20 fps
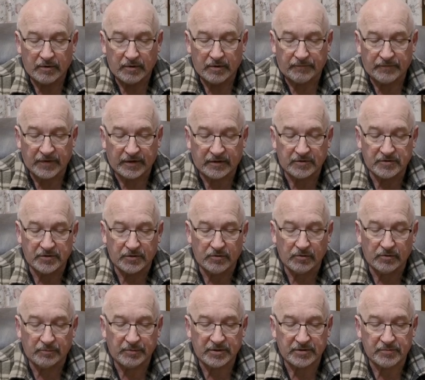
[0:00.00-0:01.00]
It factors in
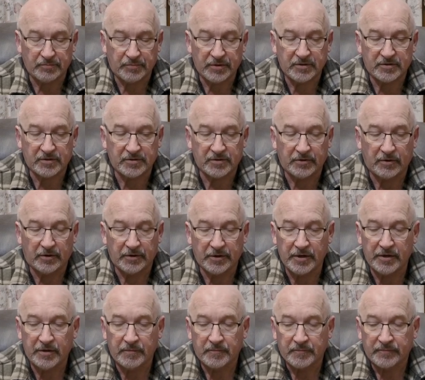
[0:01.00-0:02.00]
all the bits and pieces that I
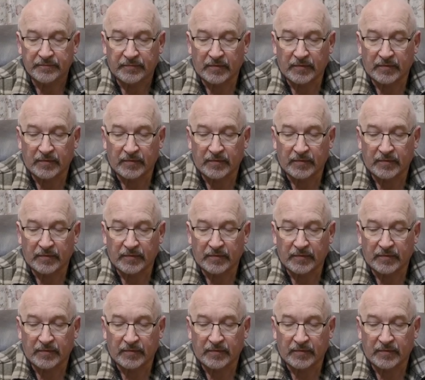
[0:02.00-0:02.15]
need.